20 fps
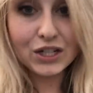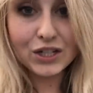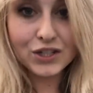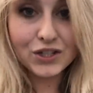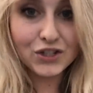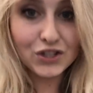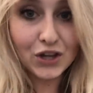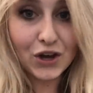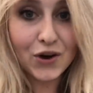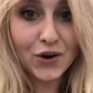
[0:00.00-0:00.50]

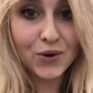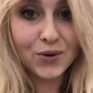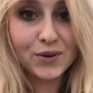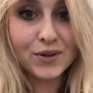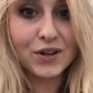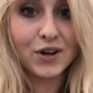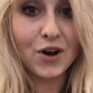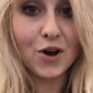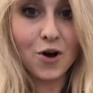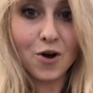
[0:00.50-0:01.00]
So
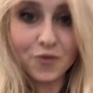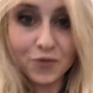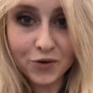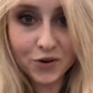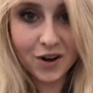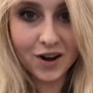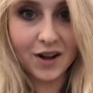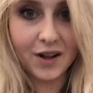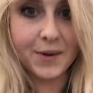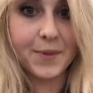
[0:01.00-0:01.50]

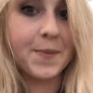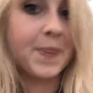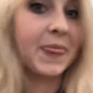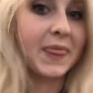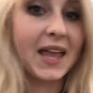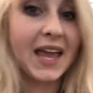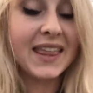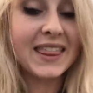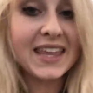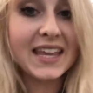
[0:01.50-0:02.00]
overall,
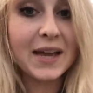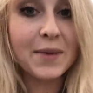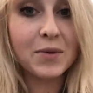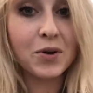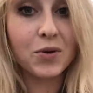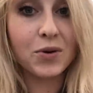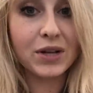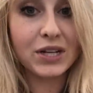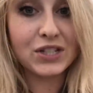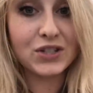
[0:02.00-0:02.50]
I think I'm
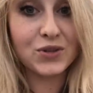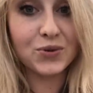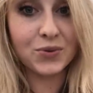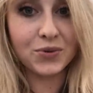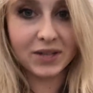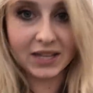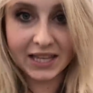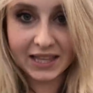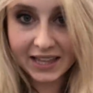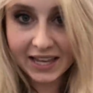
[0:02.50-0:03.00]
going to
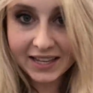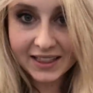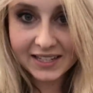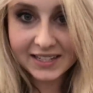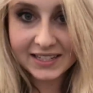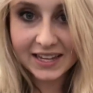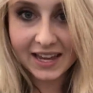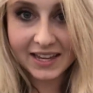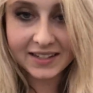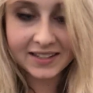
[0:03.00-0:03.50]
really like the
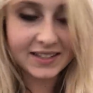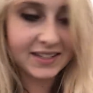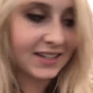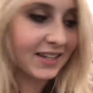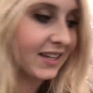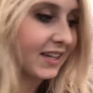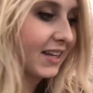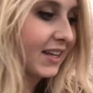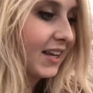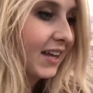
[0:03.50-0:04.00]
tent,
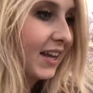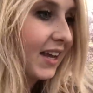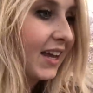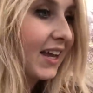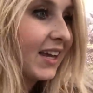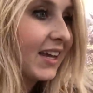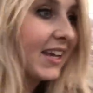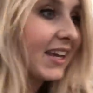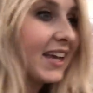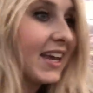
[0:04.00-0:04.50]

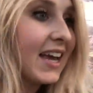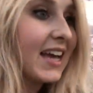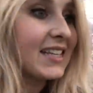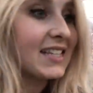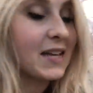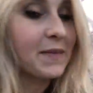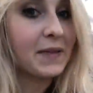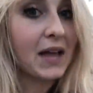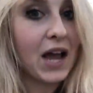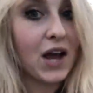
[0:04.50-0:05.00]

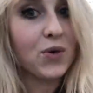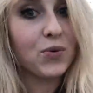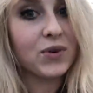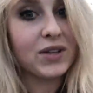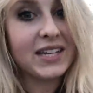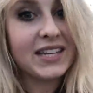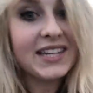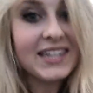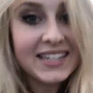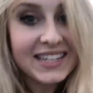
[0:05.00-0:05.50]
except I
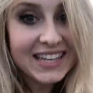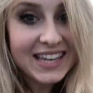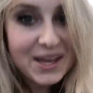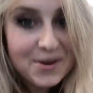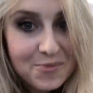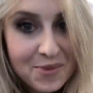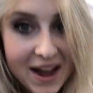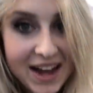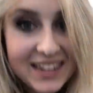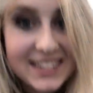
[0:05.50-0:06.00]
really need to keep
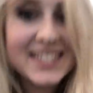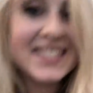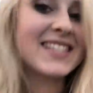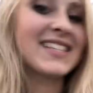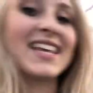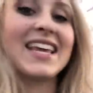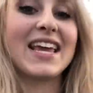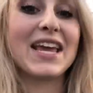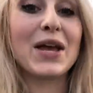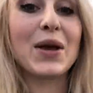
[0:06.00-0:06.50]

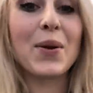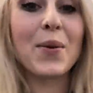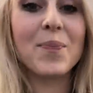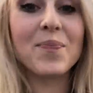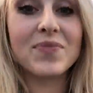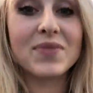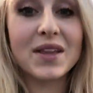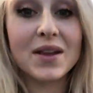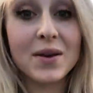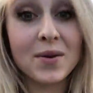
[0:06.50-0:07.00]
practicing
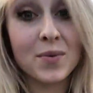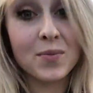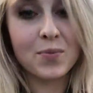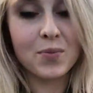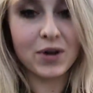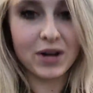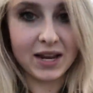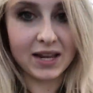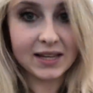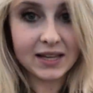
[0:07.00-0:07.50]

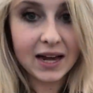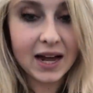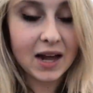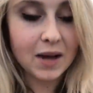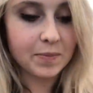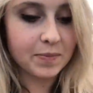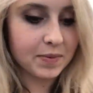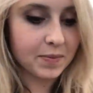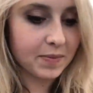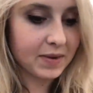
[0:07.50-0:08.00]
putting it up
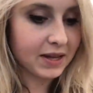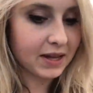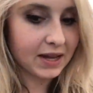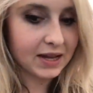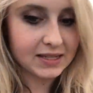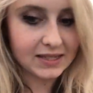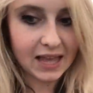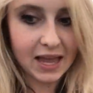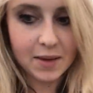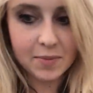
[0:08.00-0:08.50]

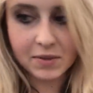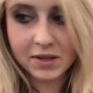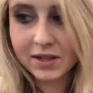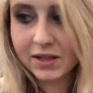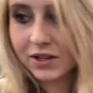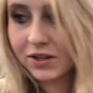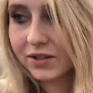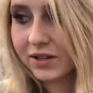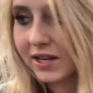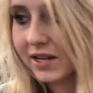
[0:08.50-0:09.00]
because I'm
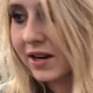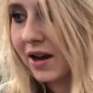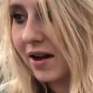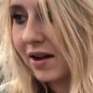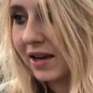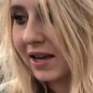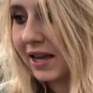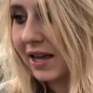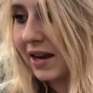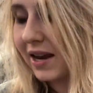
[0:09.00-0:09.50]
clearly
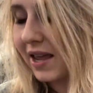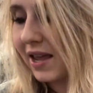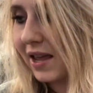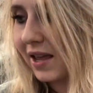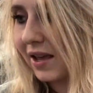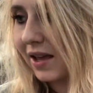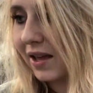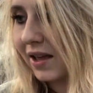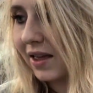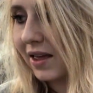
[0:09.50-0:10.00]
not
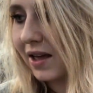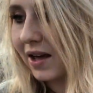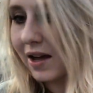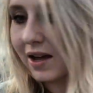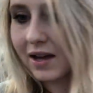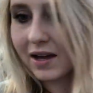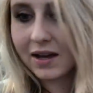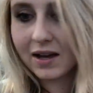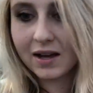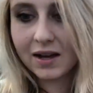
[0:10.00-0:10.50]
getting
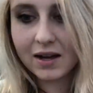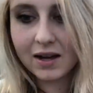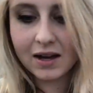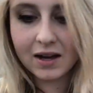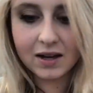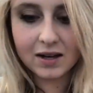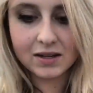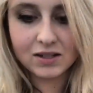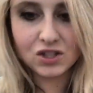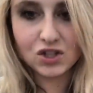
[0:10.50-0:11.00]

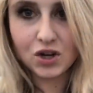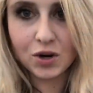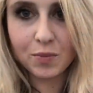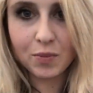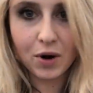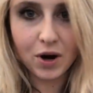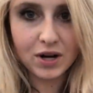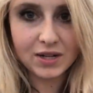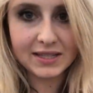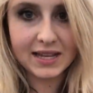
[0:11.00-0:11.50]
certain
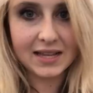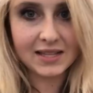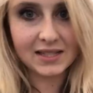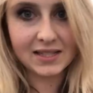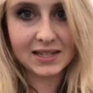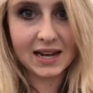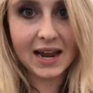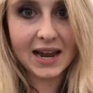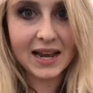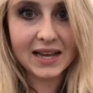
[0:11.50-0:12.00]
parts as
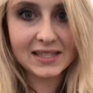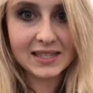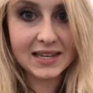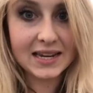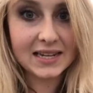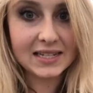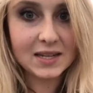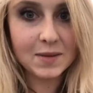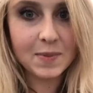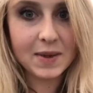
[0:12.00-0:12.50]
tight as I
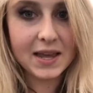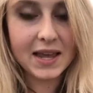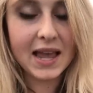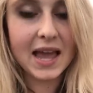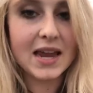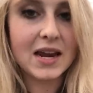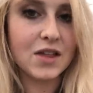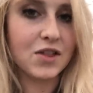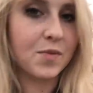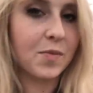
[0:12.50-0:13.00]
need to be,
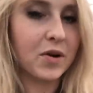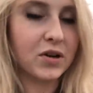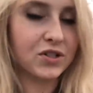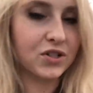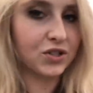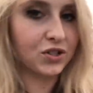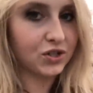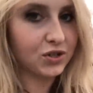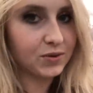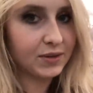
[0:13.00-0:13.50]
and other parts
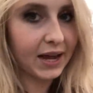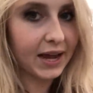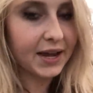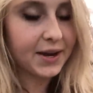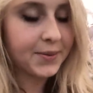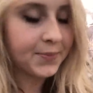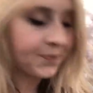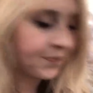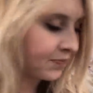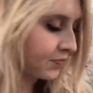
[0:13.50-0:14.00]
are too
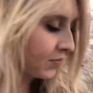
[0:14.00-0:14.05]
tight,